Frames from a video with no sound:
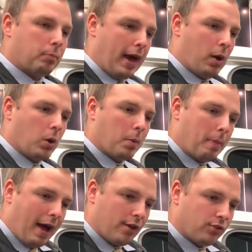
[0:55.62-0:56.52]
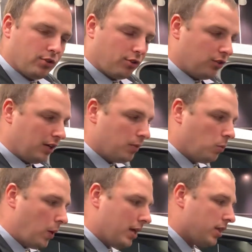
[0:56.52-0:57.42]
power passenger seat
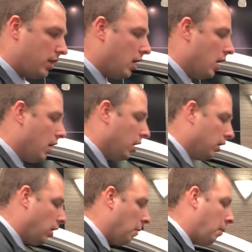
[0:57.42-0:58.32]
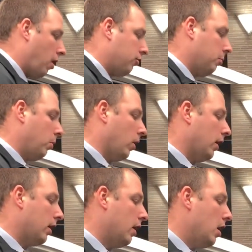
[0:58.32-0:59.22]
with lumbar
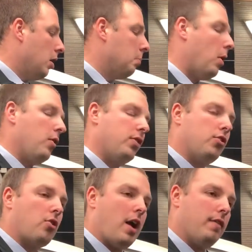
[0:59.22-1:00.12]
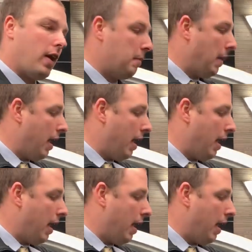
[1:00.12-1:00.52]
support. Both the driver and